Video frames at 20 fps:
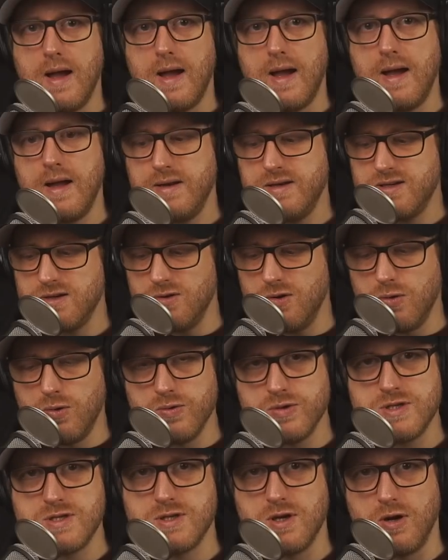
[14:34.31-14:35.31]
And
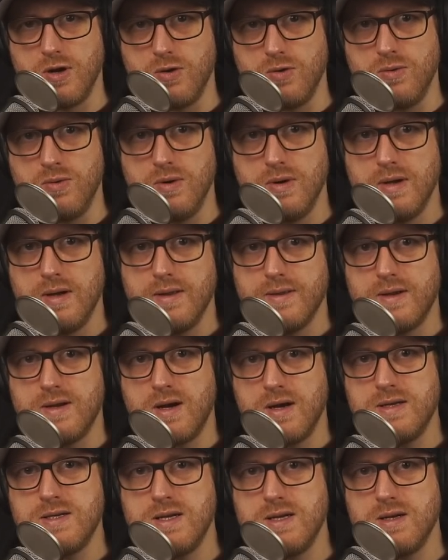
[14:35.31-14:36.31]
also, the
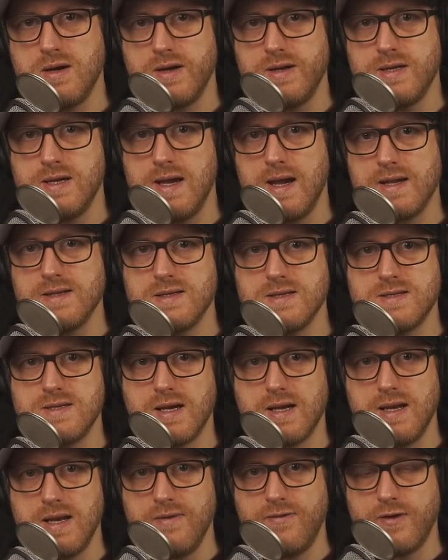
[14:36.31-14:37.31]
1990 has a
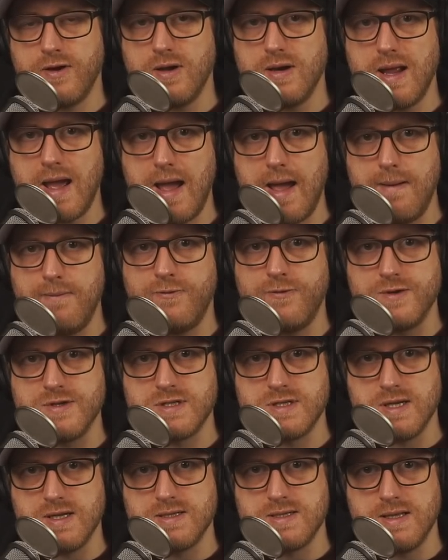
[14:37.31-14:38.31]
significant
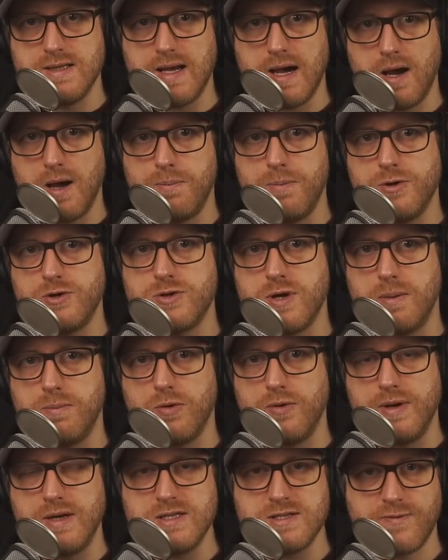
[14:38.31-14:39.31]
emphasis in that upper
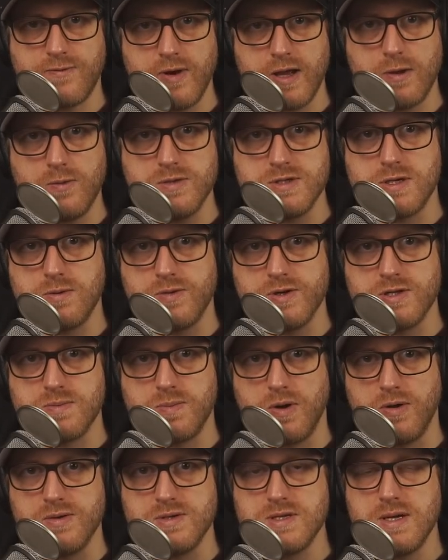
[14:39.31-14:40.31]
treble in its frequency
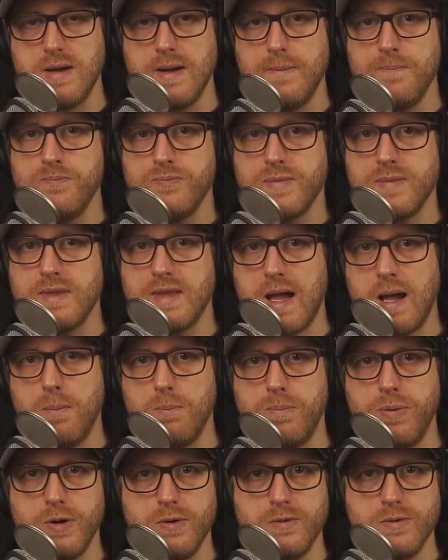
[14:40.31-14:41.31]
response, and
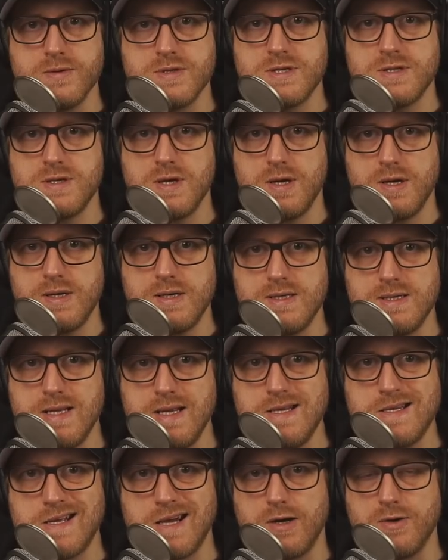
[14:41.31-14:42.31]
that pulls certain
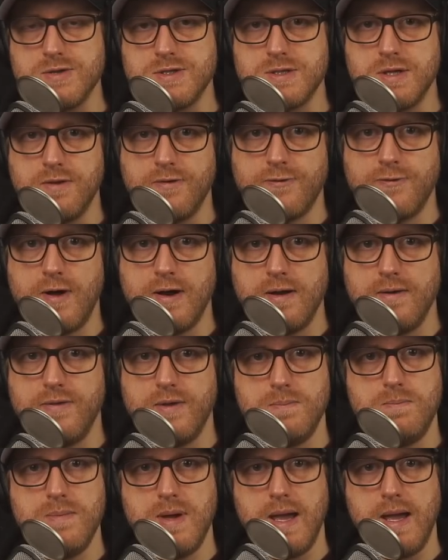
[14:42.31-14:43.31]
details to the front of
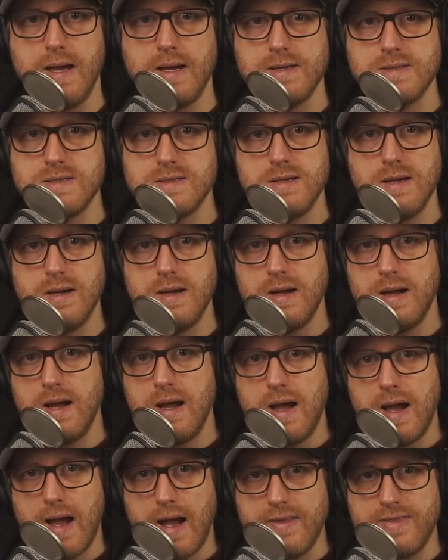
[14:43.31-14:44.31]
the mix.
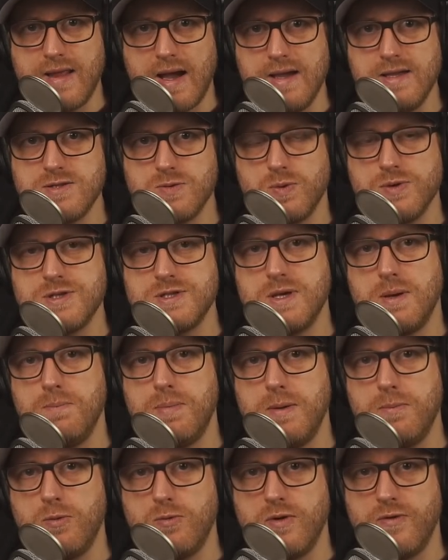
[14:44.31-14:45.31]
And that is what some
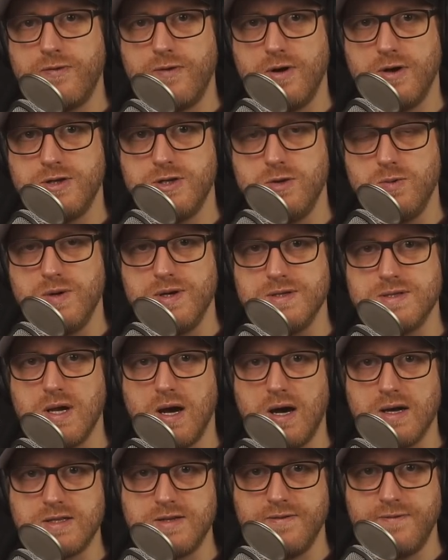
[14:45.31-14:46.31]
people refer to as
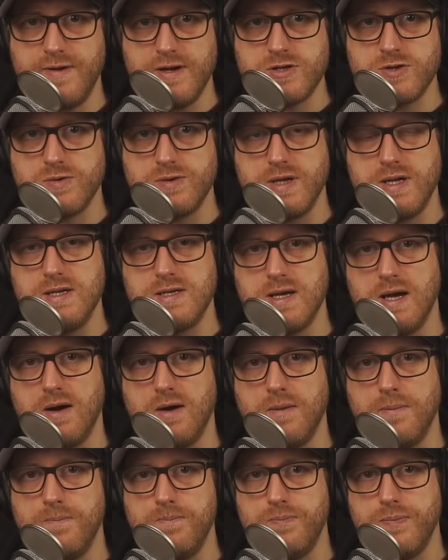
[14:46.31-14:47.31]
artificial
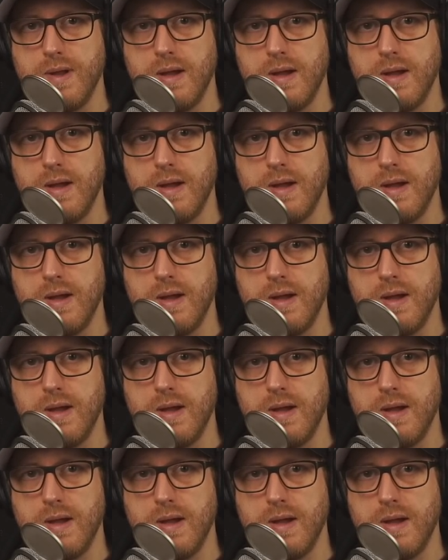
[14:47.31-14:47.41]
detail.